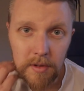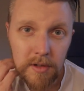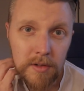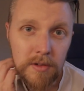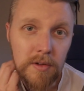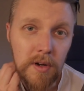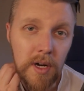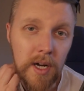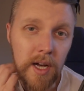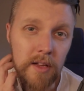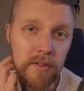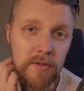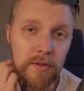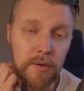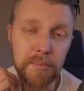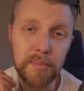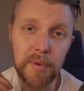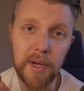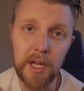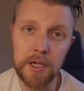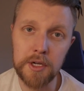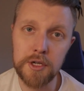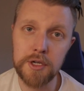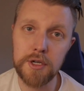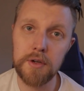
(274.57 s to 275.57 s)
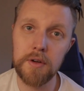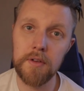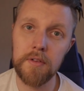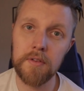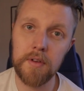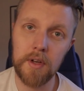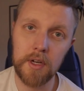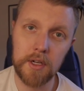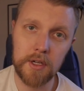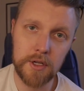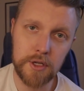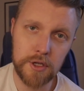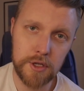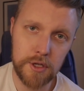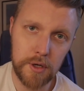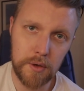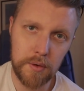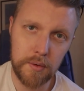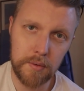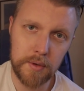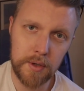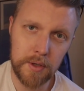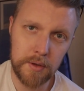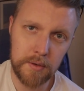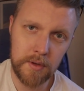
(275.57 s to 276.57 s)
So I got some pictures, I can
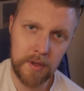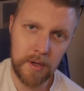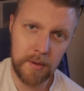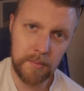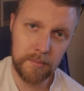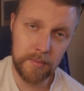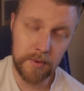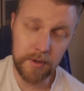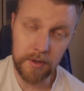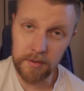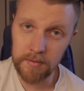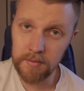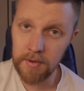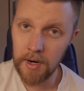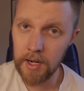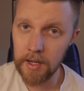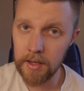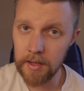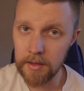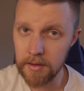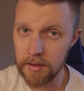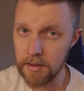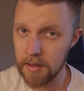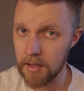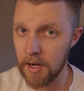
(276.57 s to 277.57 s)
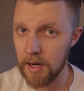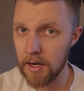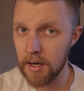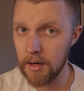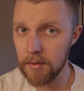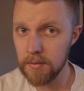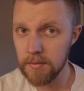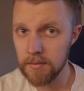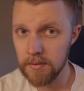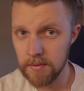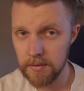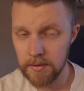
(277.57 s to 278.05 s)
show you them right now.